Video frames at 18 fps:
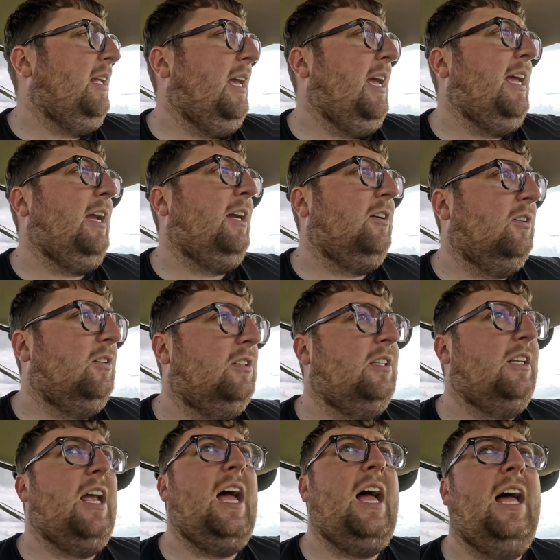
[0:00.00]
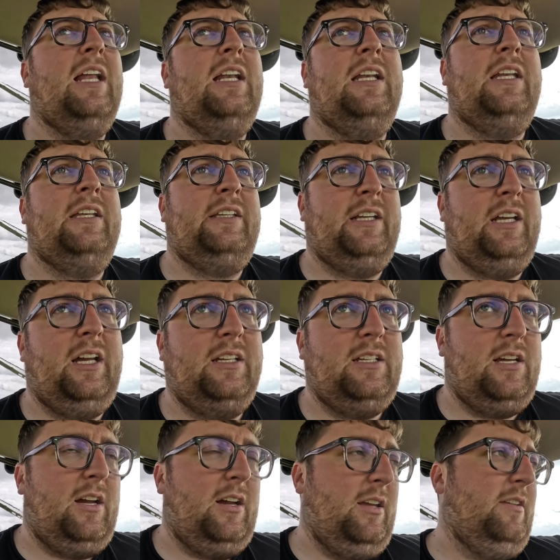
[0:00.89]
acres and
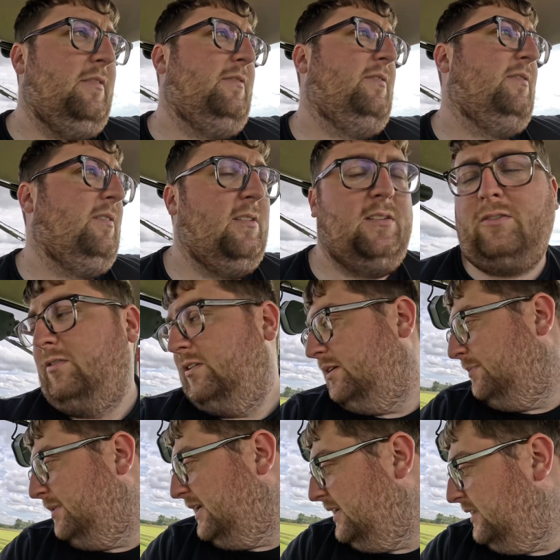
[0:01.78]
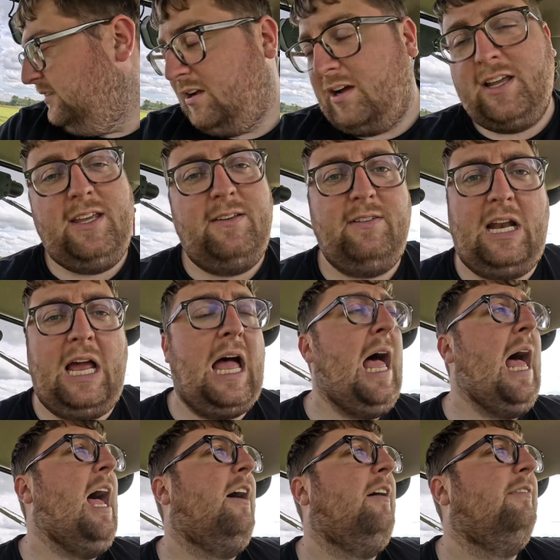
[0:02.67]
I've only baled not even
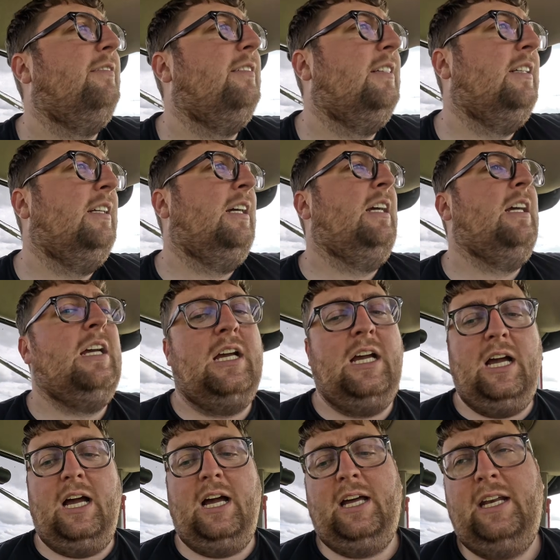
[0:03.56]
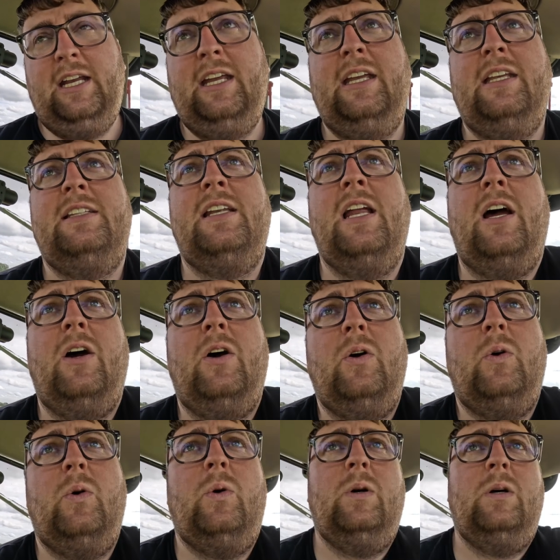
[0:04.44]
half, and it is now